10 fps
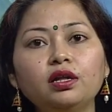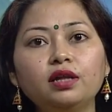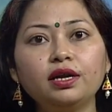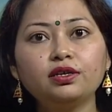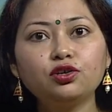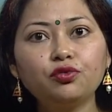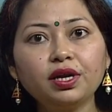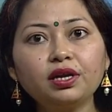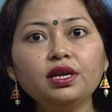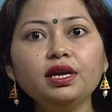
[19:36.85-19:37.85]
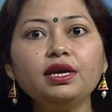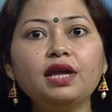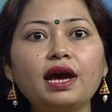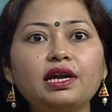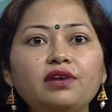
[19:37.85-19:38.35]
that quickly
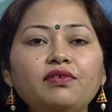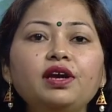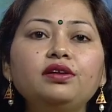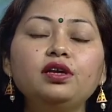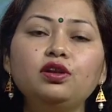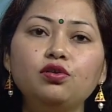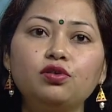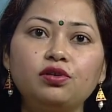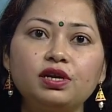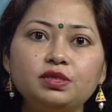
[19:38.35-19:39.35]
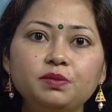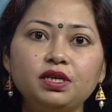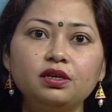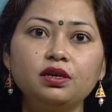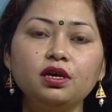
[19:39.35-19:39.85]
inactivate the
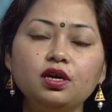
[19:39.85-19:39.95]
neurotransmitter.